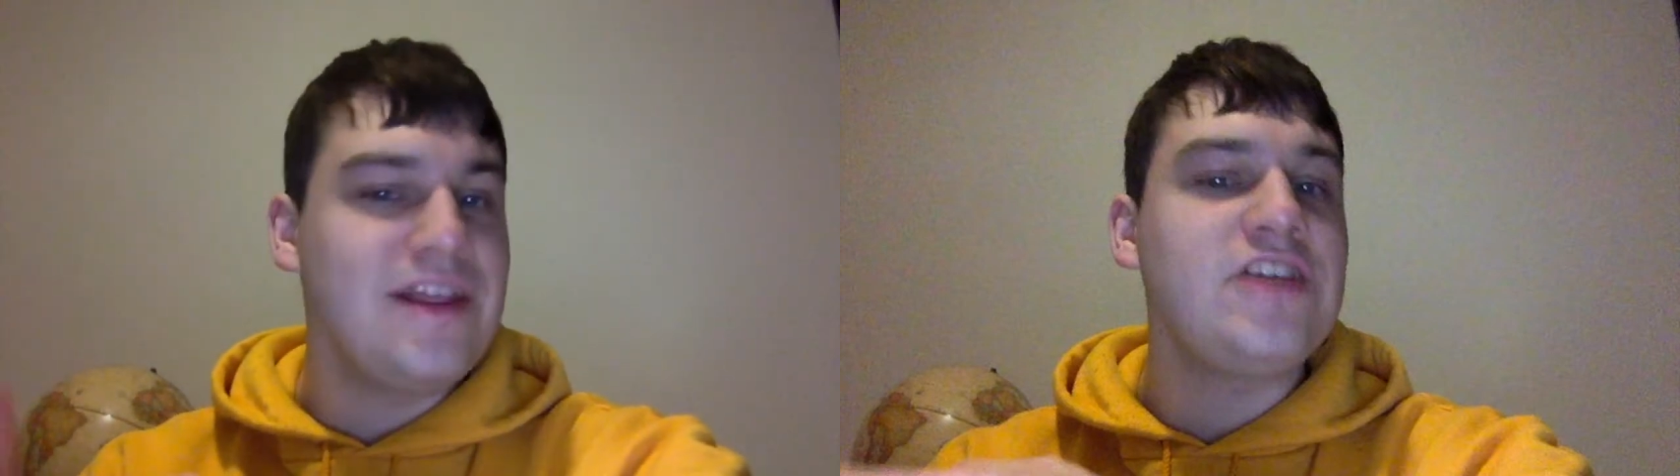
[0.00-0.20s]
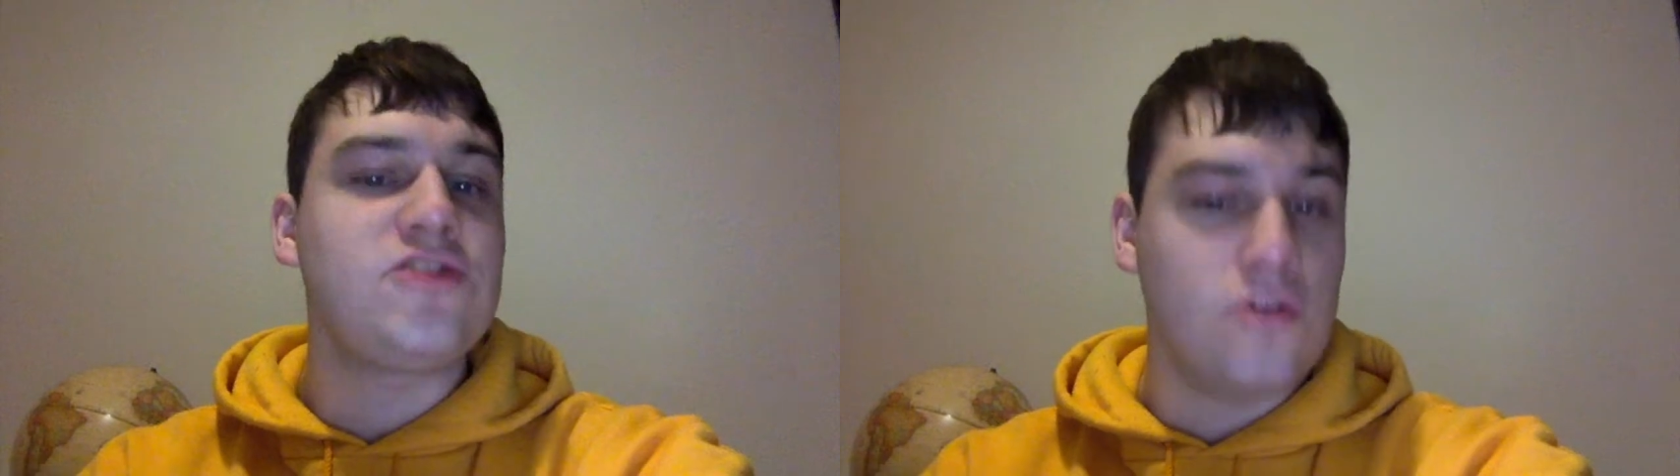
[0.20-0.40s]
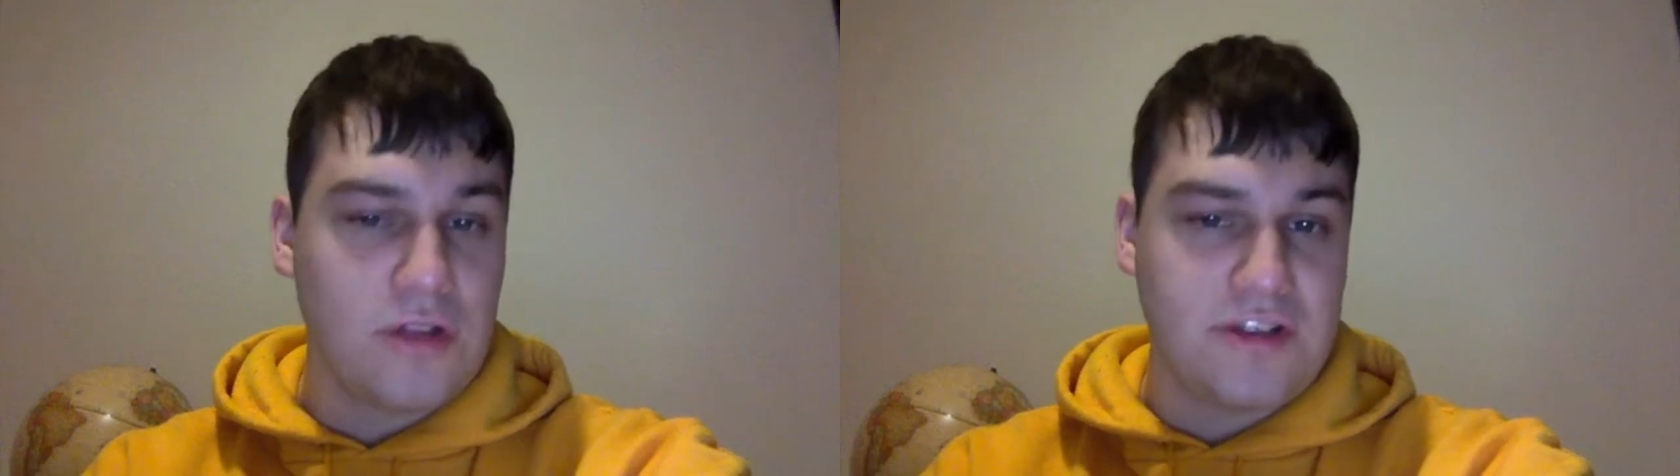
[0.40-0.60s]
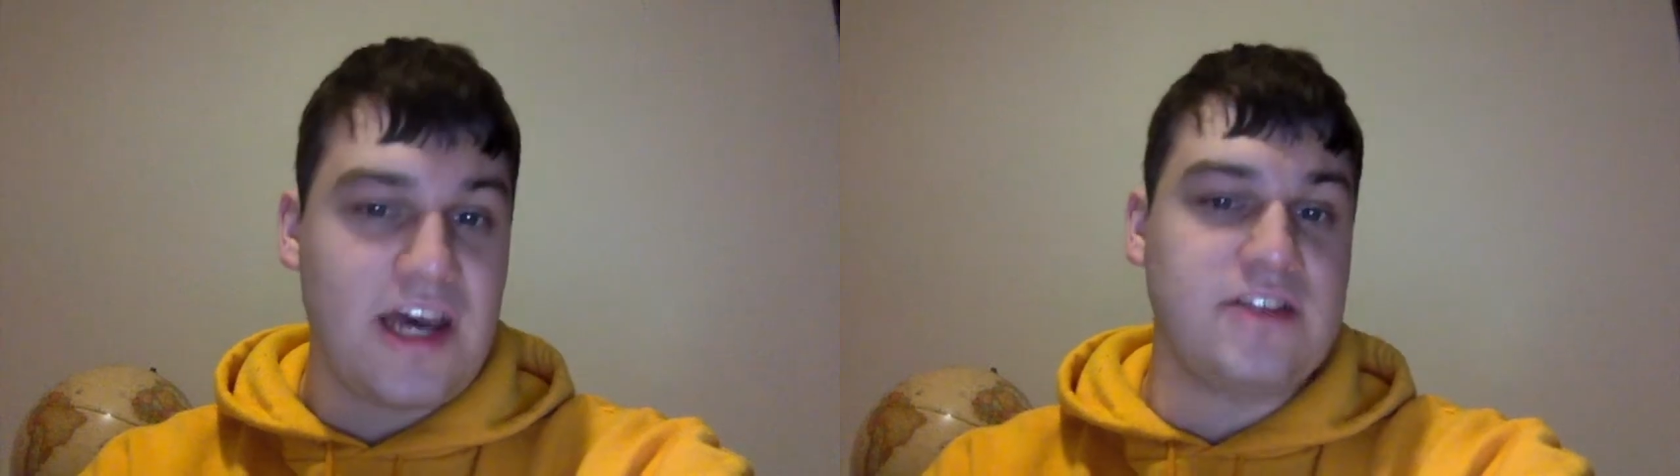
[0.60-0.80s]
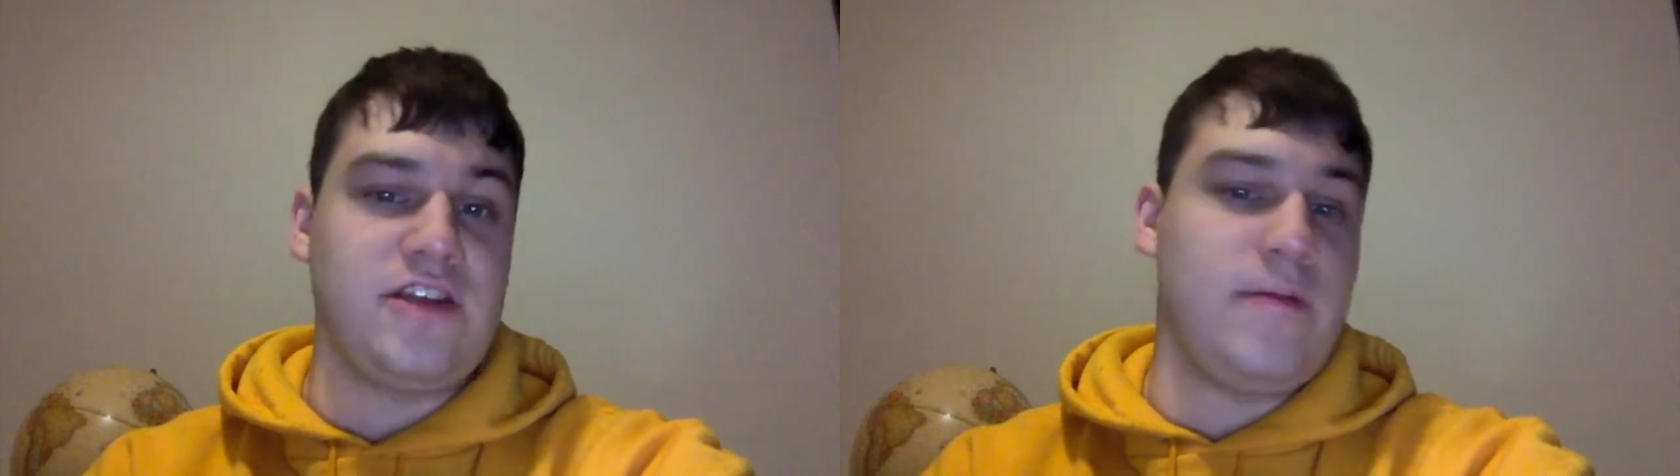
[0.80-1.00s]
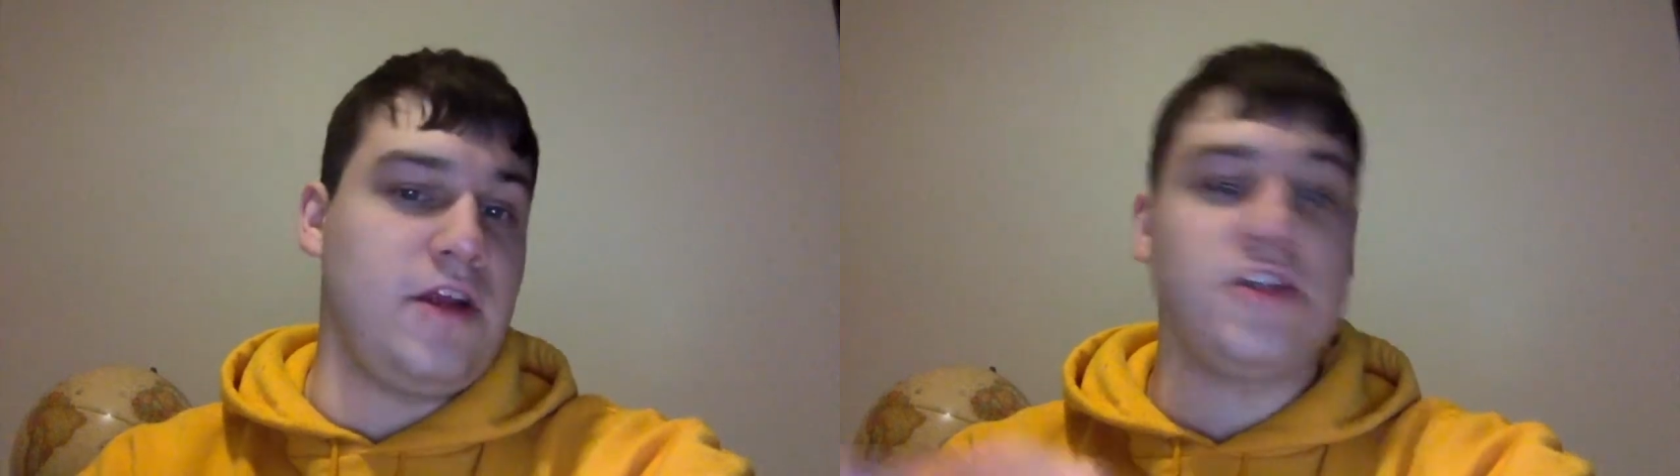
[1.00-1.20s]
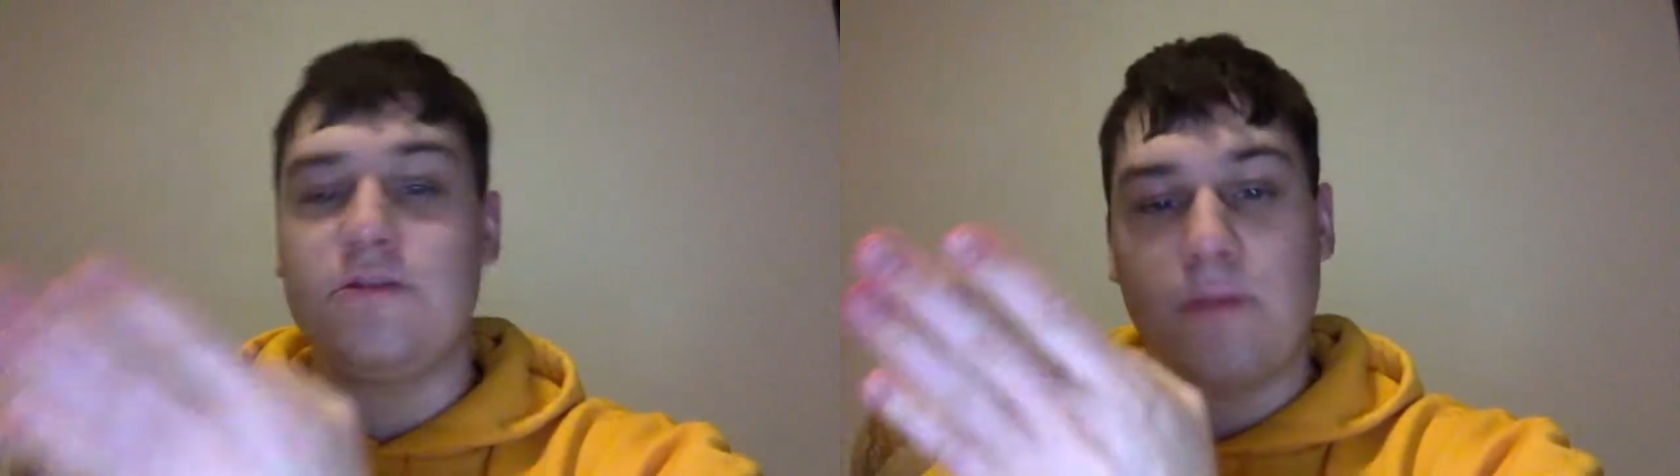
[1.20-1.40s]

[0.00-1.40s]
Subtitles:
least 2 of those acting nominations.